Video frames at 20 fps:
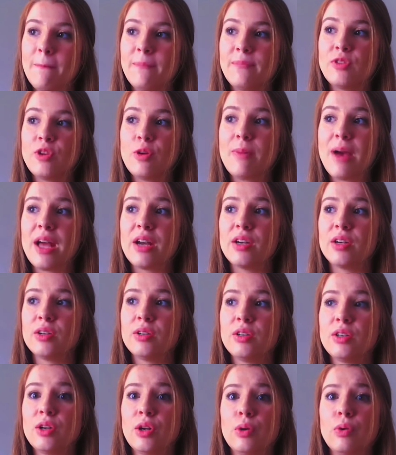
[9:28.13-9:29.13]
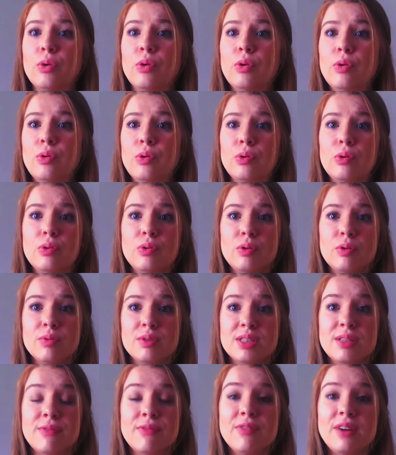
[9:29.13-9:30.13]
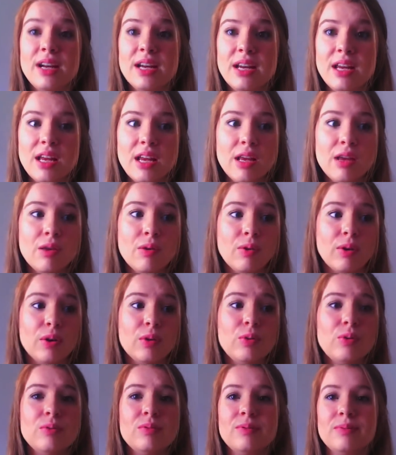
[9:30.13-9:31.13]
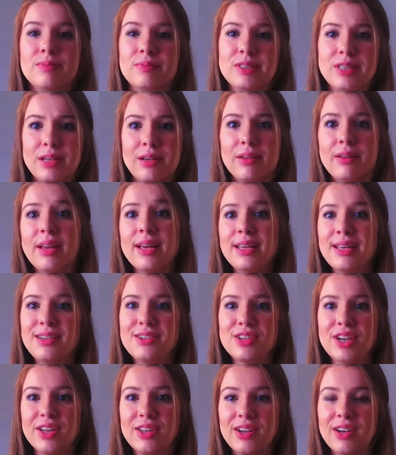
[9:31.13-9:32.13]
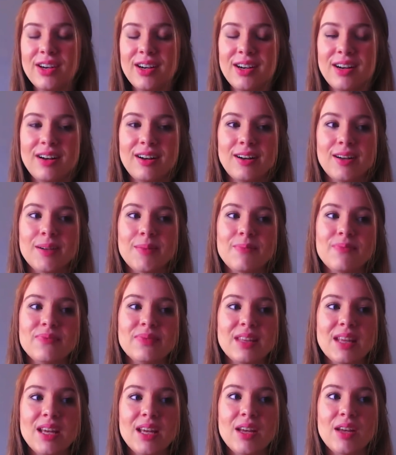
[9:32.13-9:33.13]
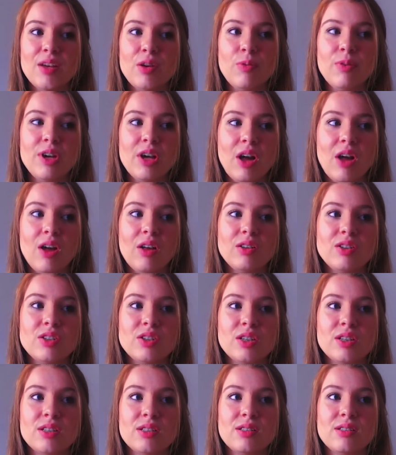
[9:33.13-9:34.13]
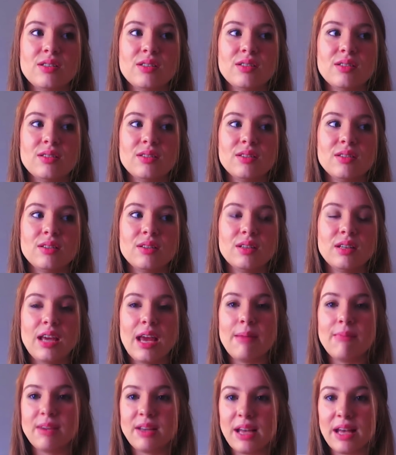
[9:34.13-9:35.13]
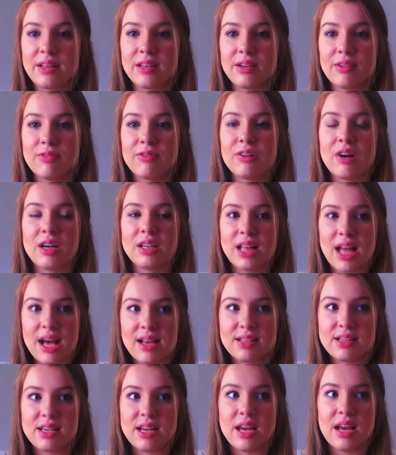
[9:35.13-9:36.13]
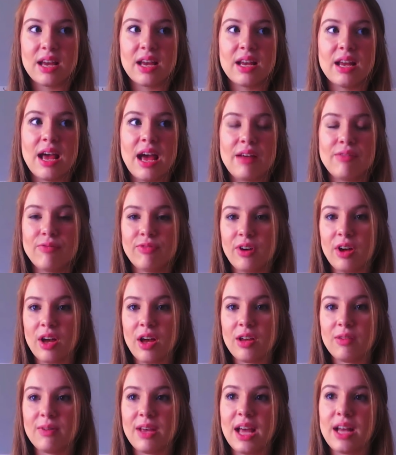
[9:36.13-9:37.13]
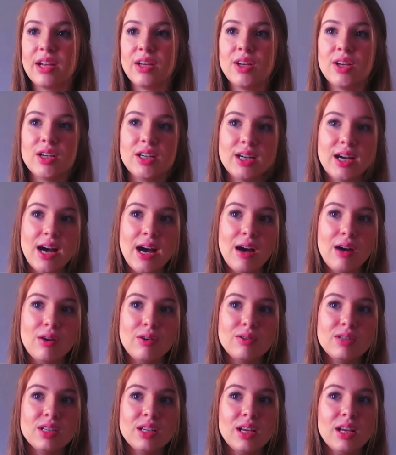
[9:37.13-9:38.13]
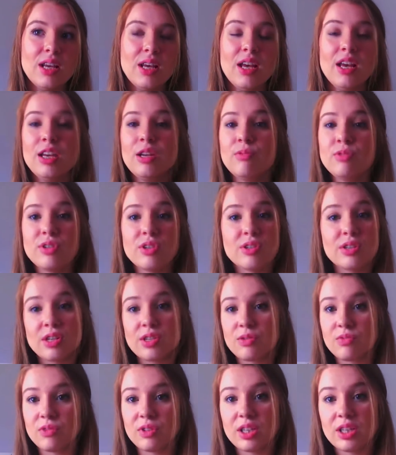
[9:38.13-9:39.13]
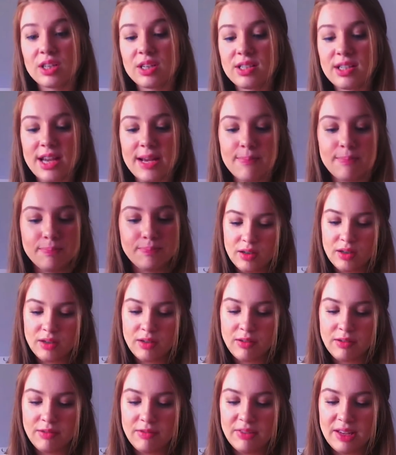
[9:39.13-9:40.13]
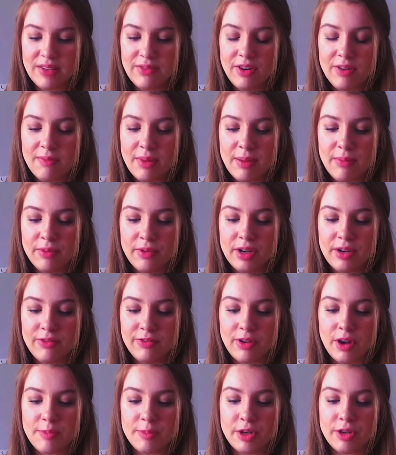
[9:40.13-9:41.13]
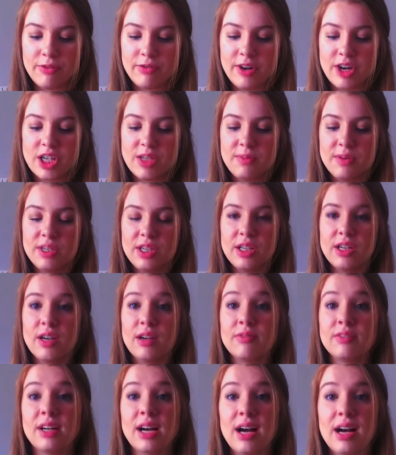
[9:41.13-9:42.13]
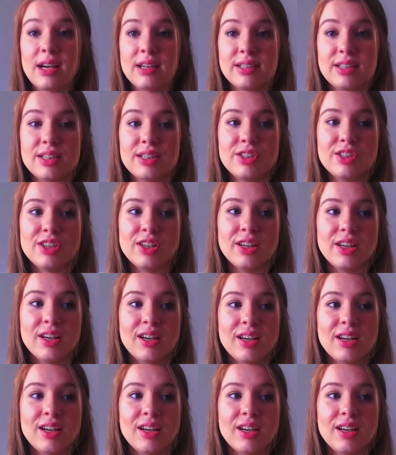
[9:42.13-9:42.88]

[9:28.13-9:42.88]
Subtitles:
no matter, who was fighting or who didn't like each other, we all just came together for our last day and had fun. We had a cookout, and it was just such a really good time. Favorite memory from your freshman year of college?